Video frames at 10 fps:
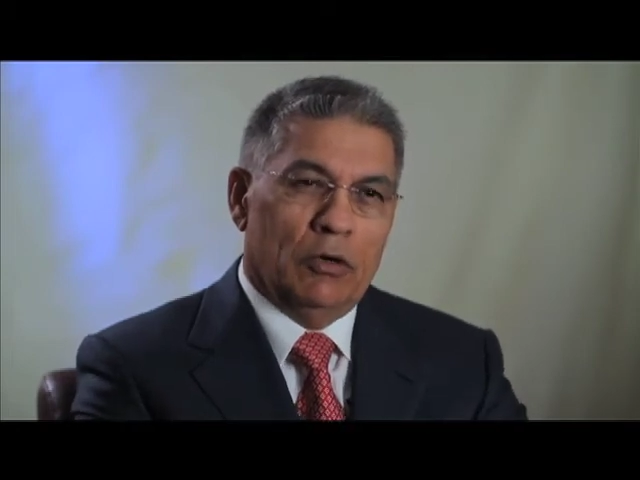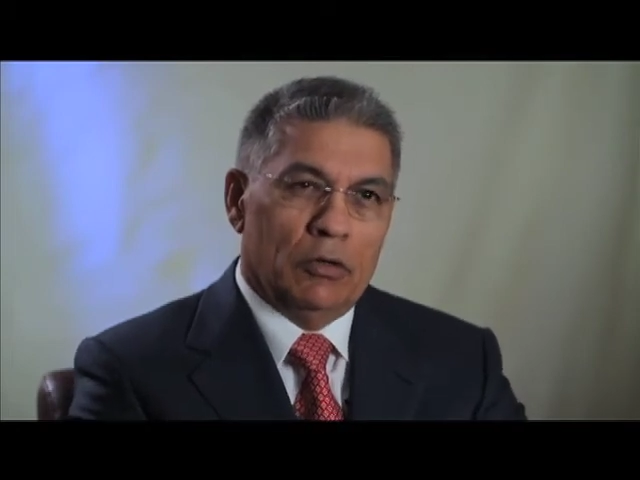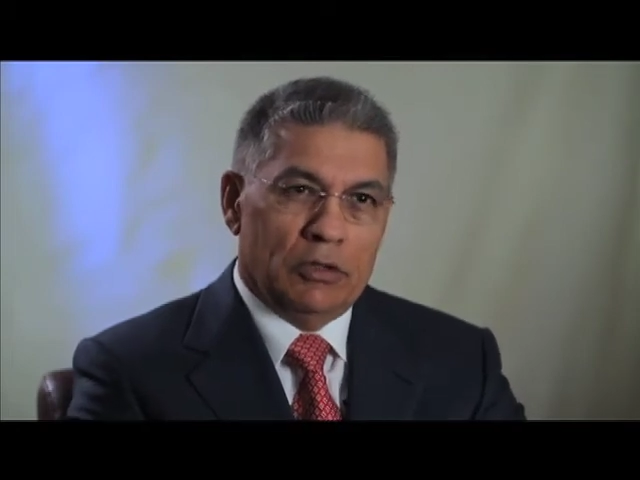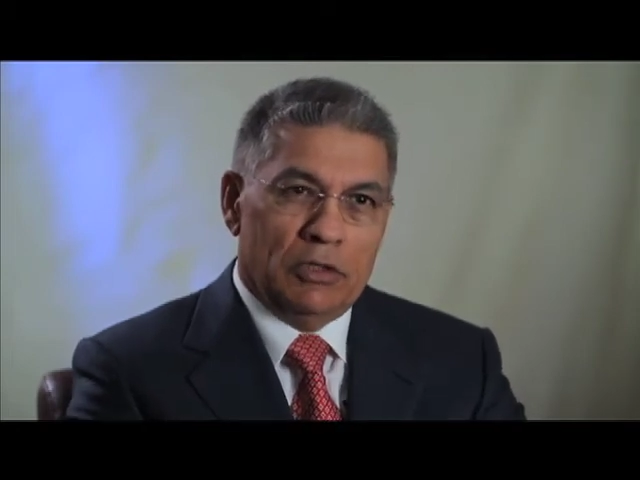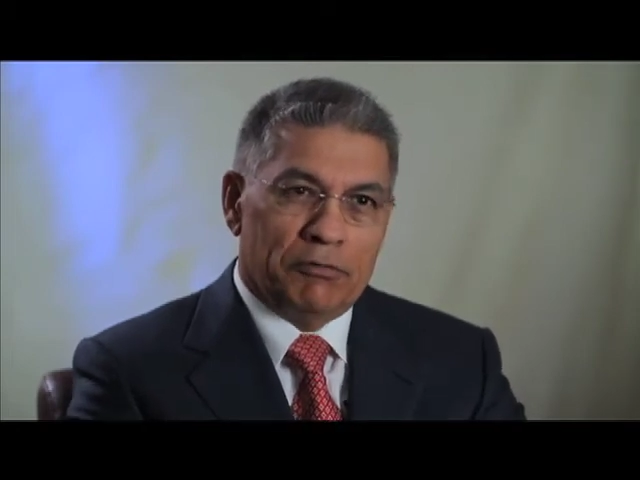
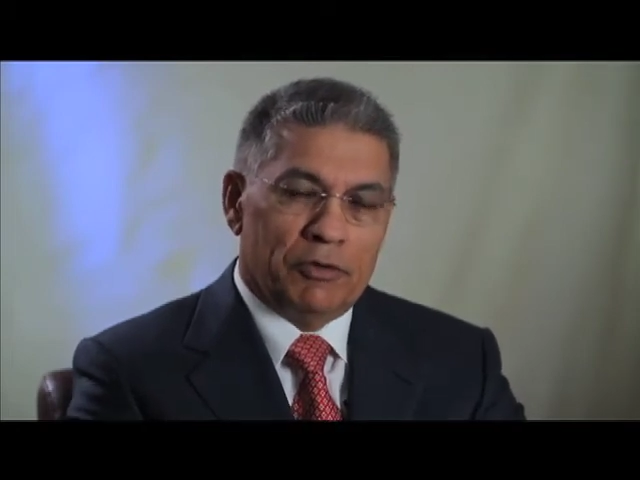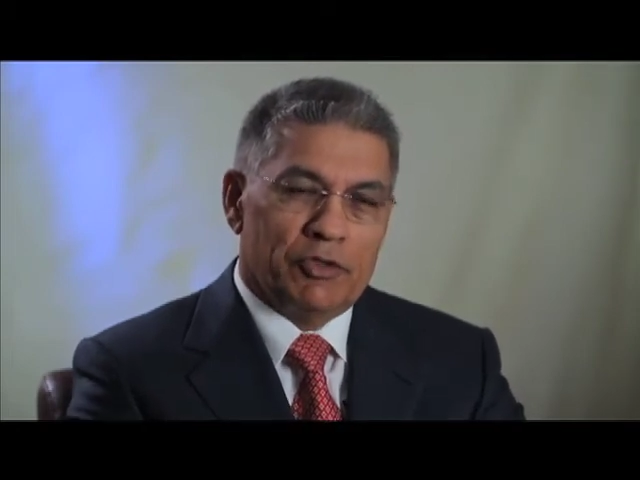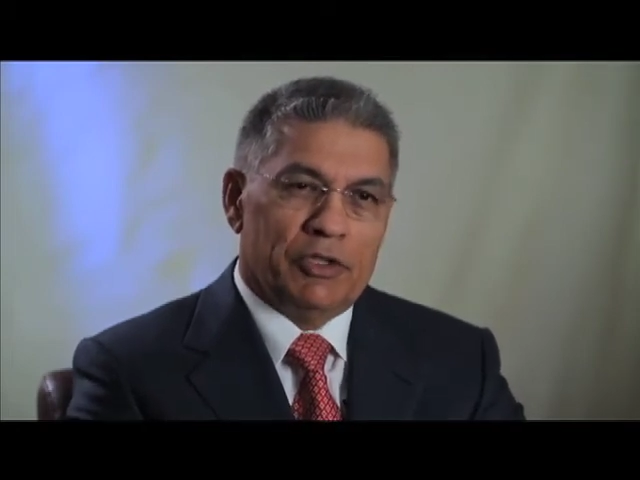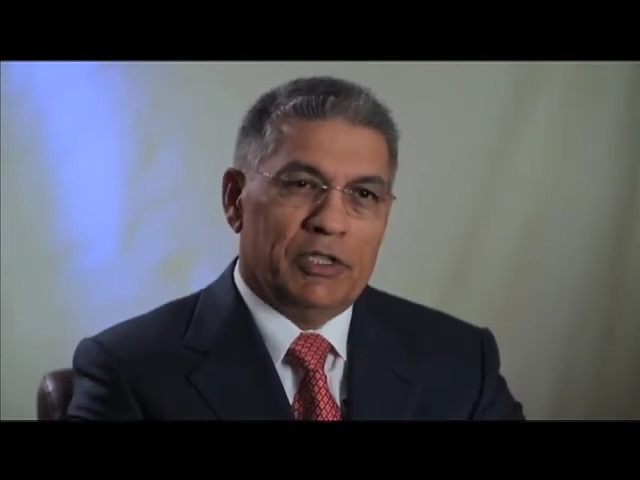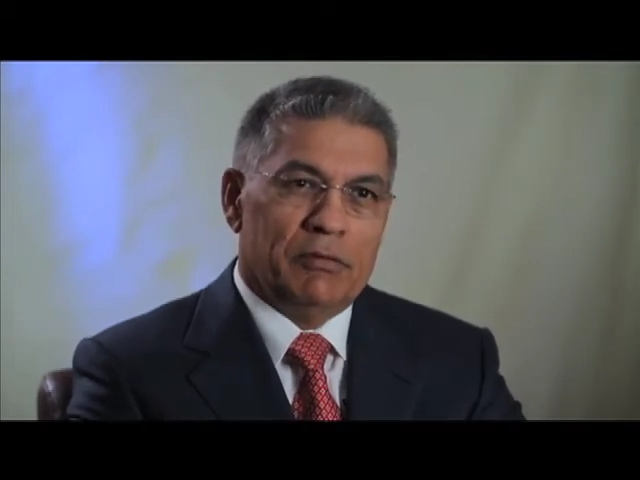all the different
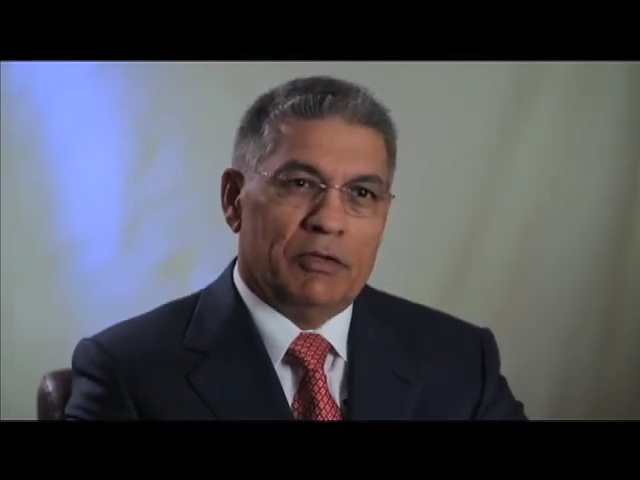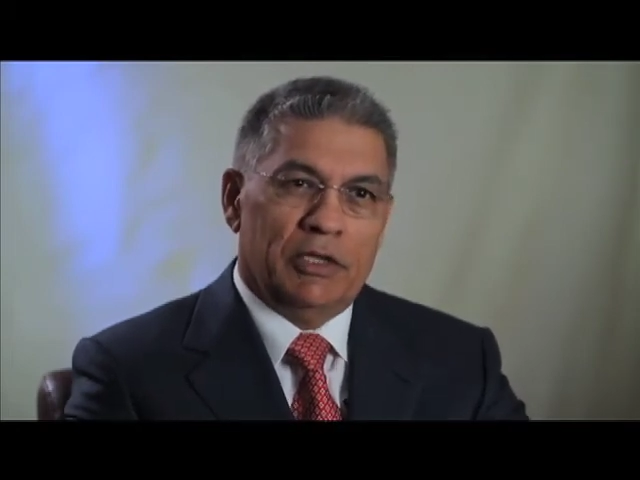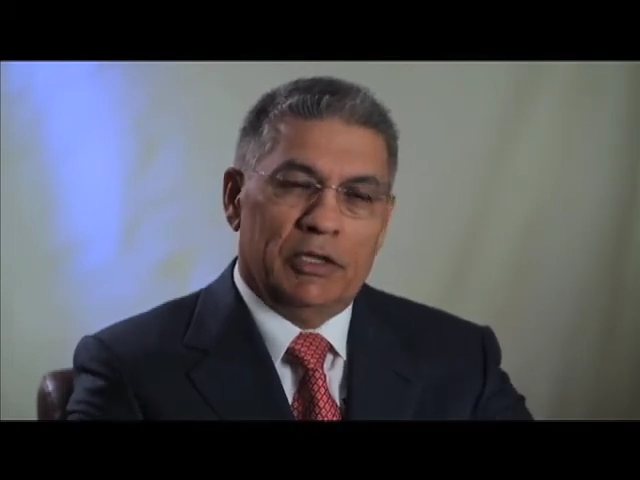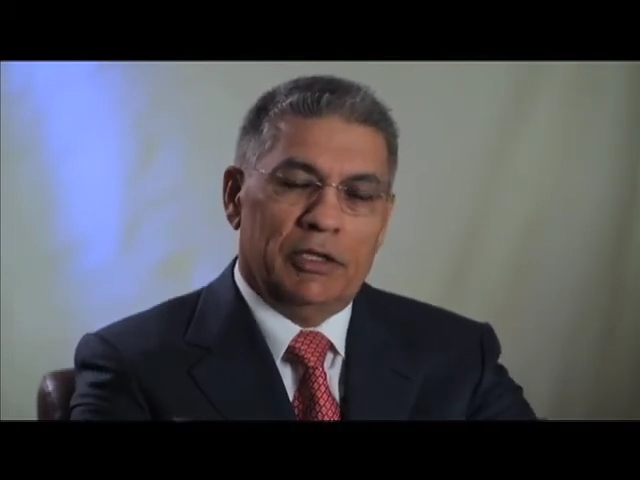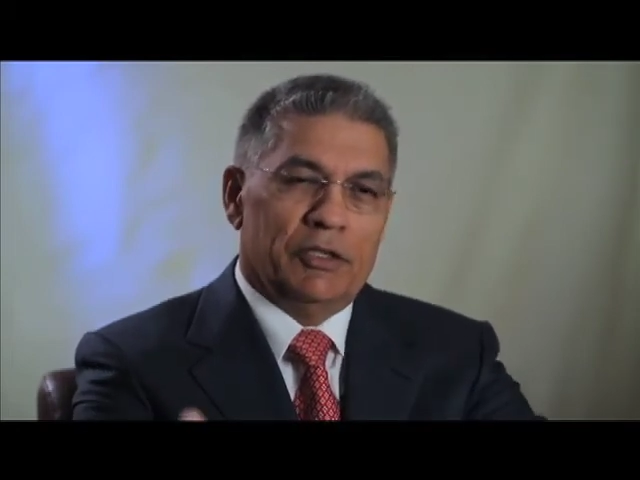sleeves,
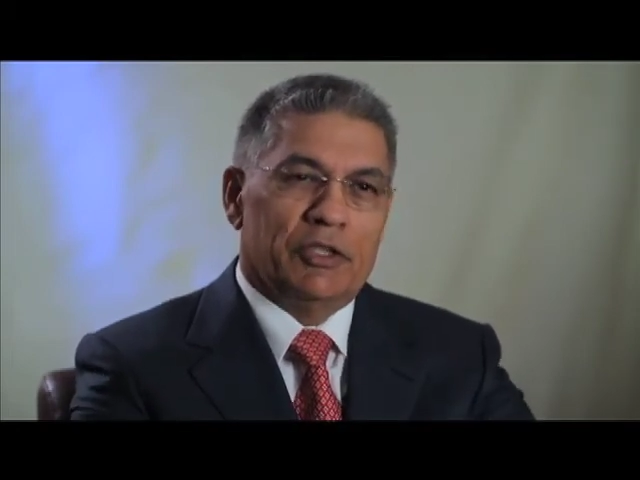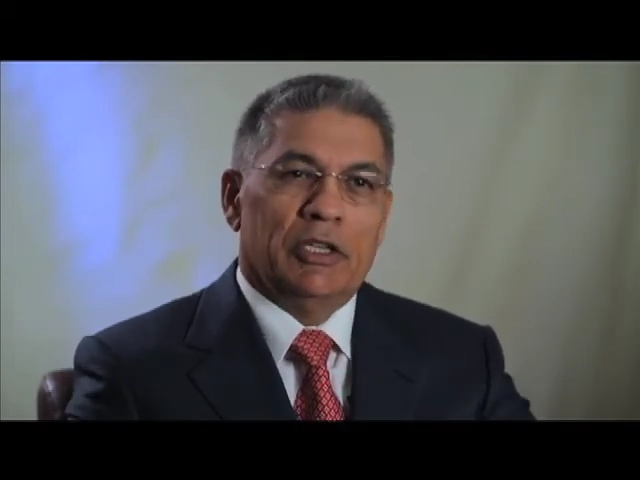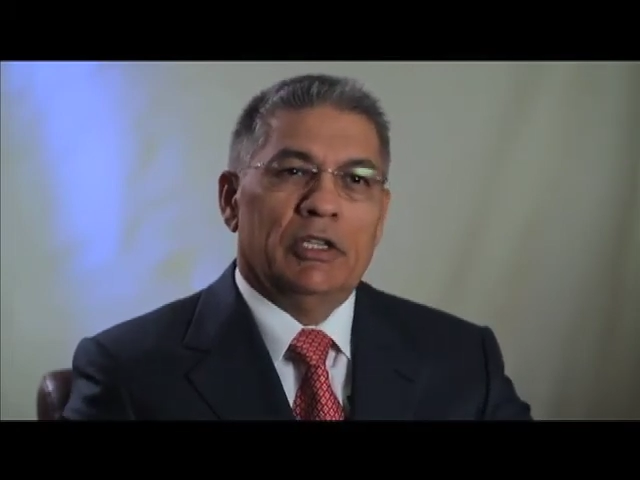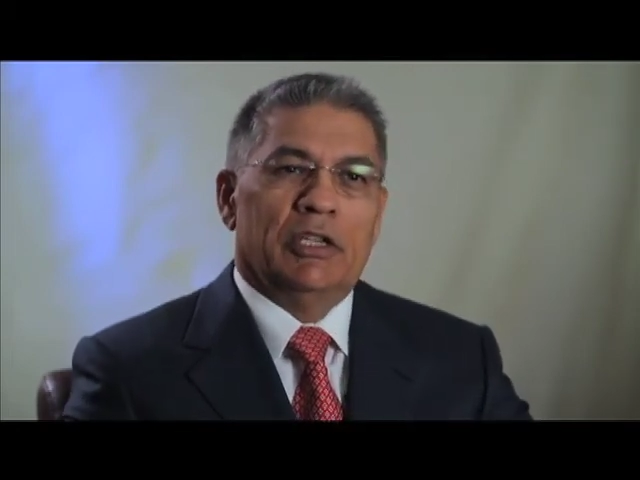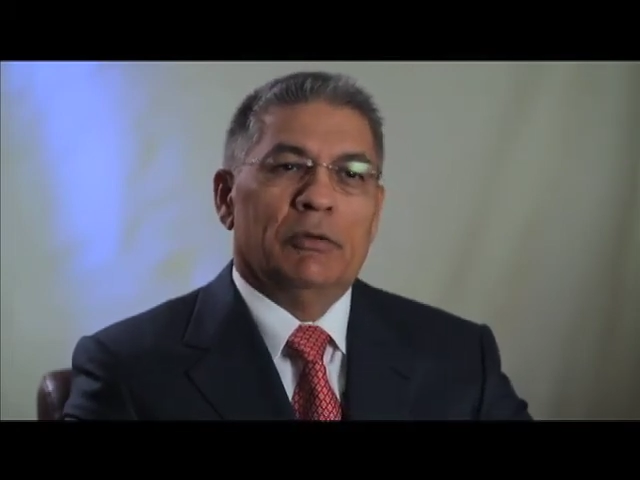they're
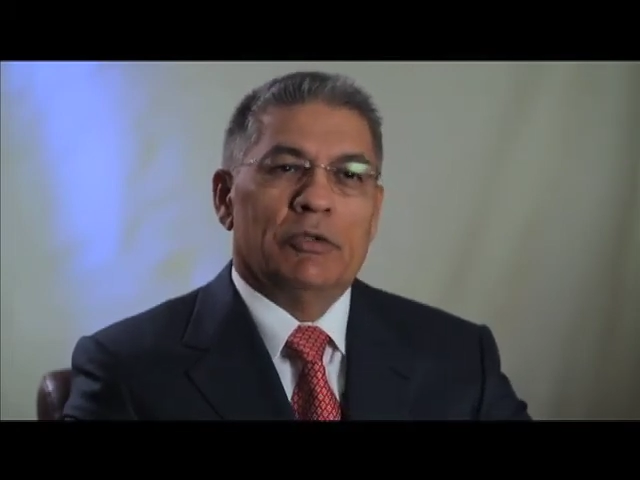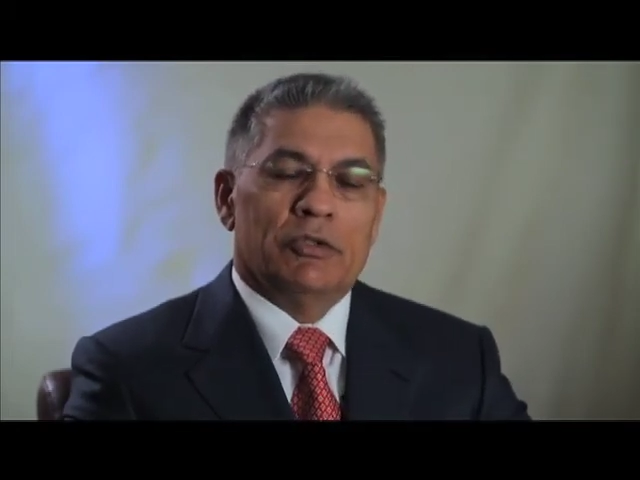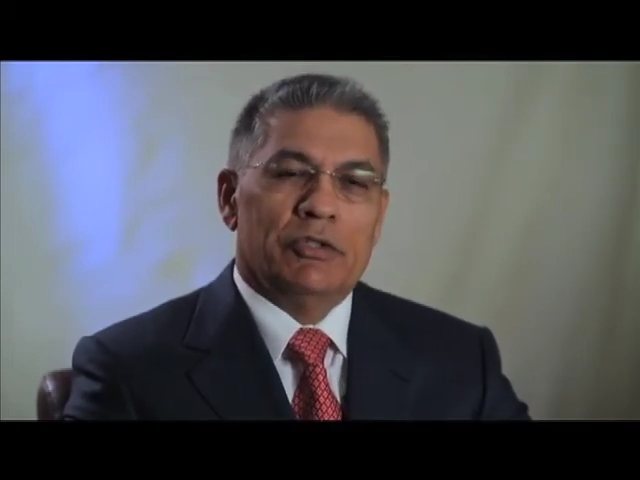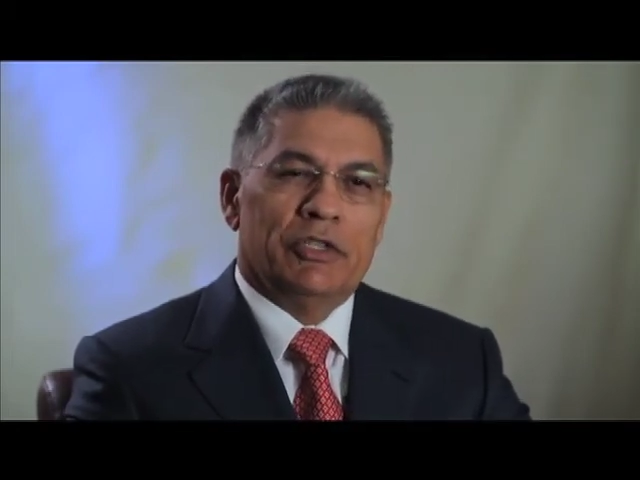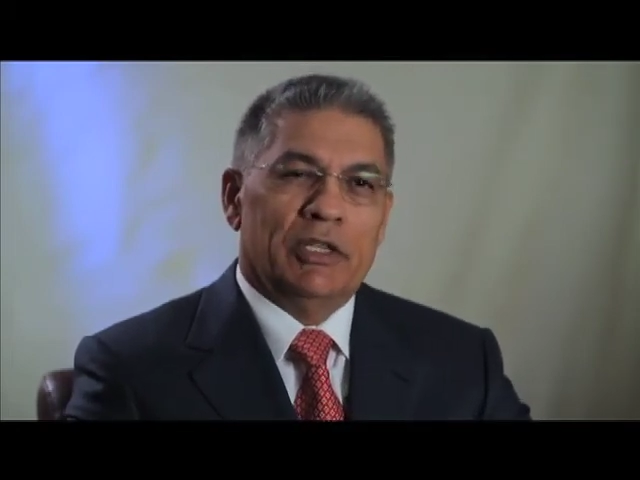inside, they give us
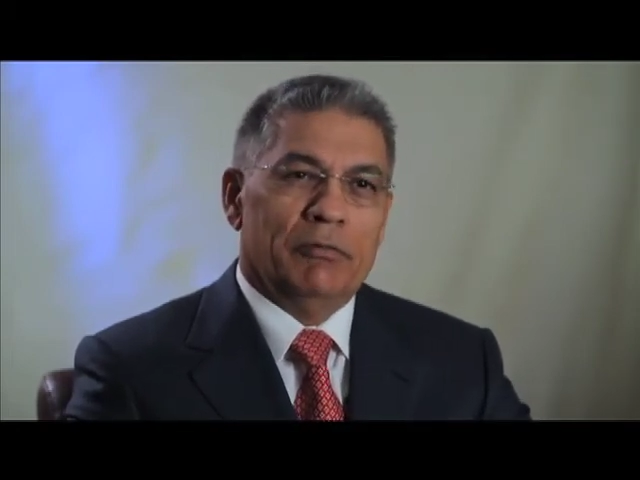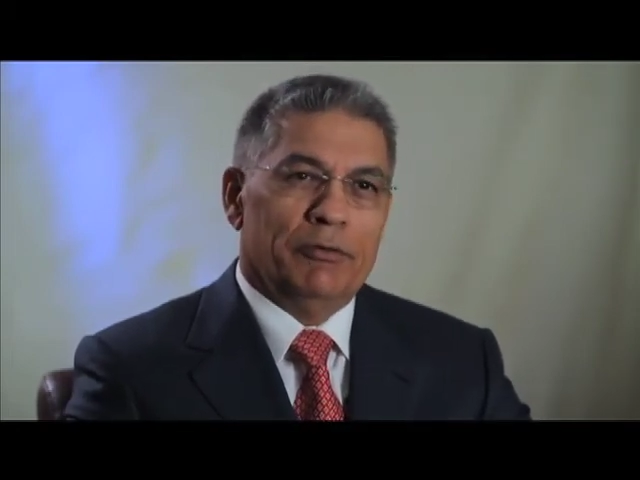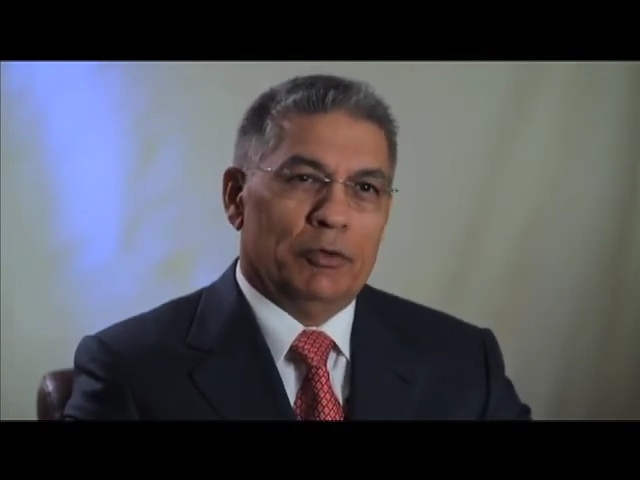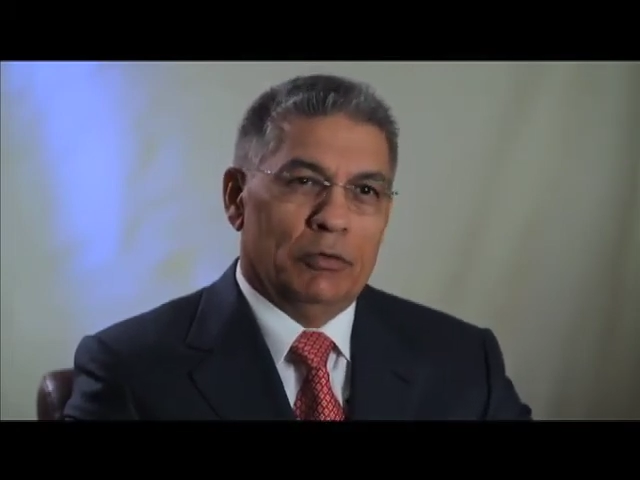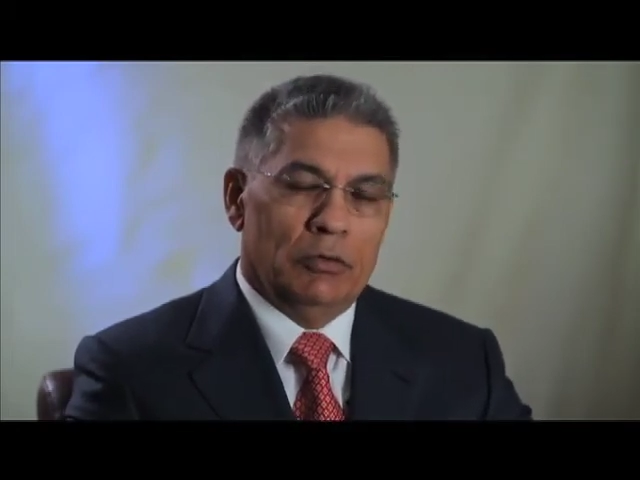the same
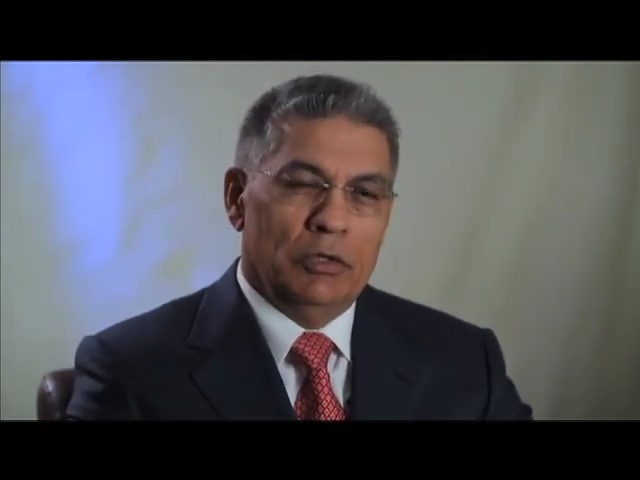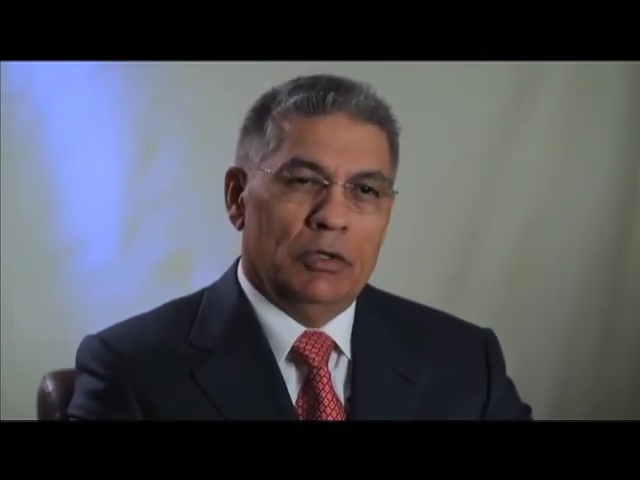view